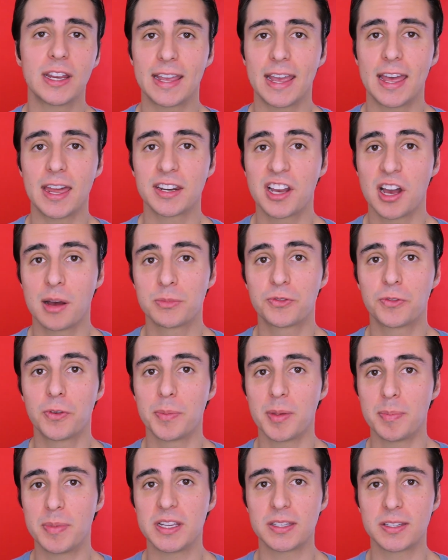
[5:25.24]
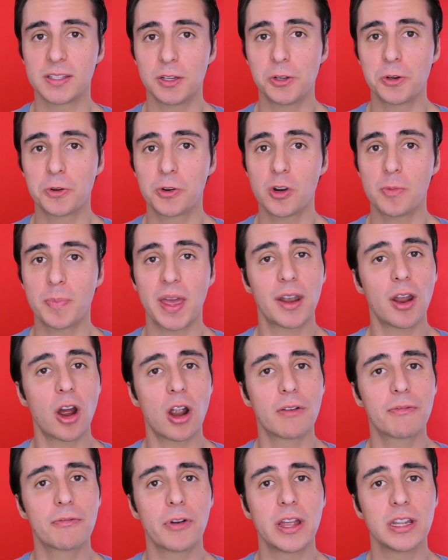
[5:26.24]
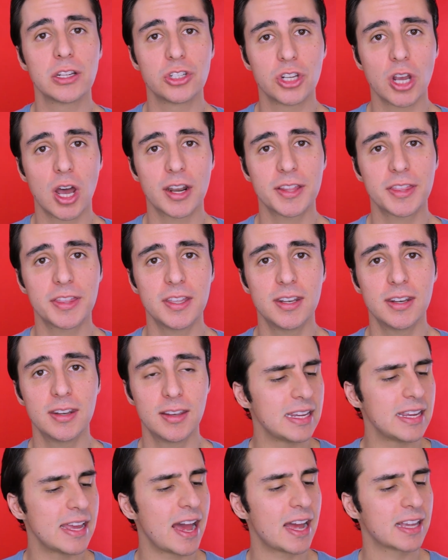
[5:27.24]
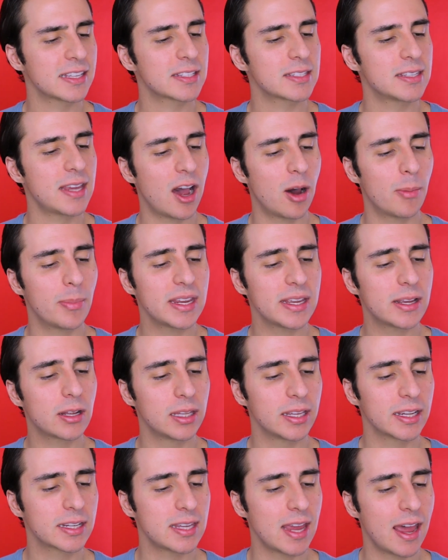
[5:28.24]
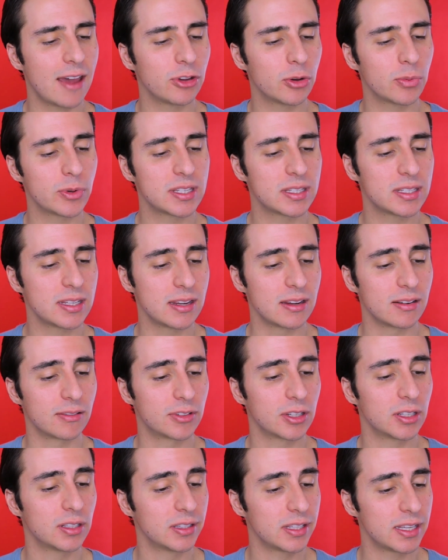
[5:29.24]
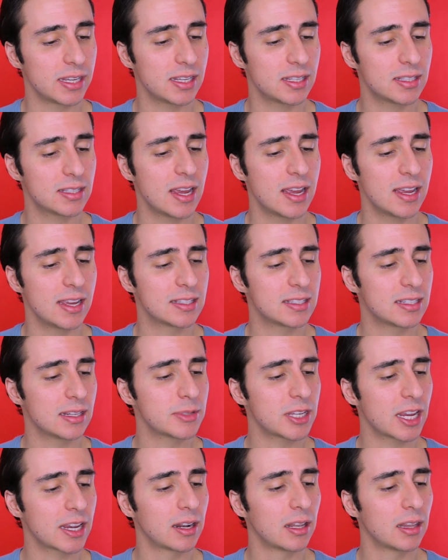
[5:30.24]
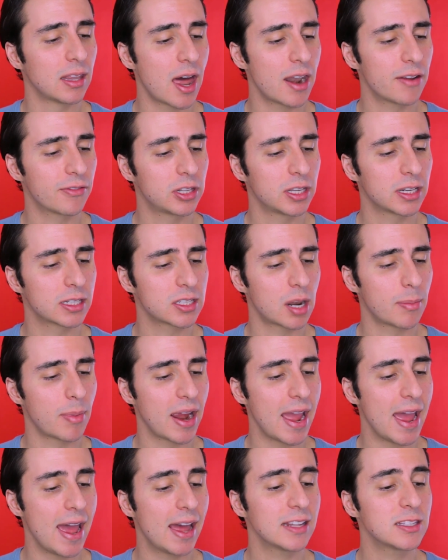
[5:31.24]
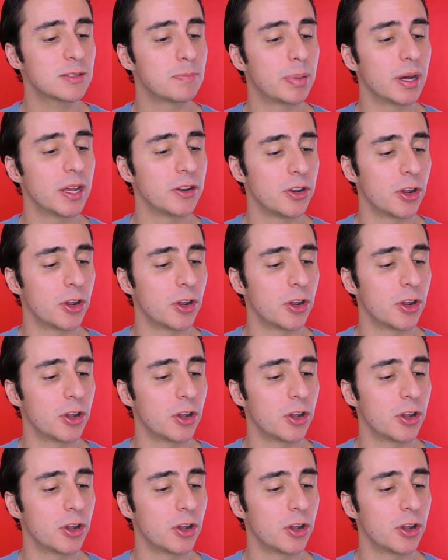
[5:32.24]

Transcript: again comes from the Beat Zillow group and our friend Jonathan. He asks, how many clicks have you received? Leads? It seems I get a lot of clicks on my ads, but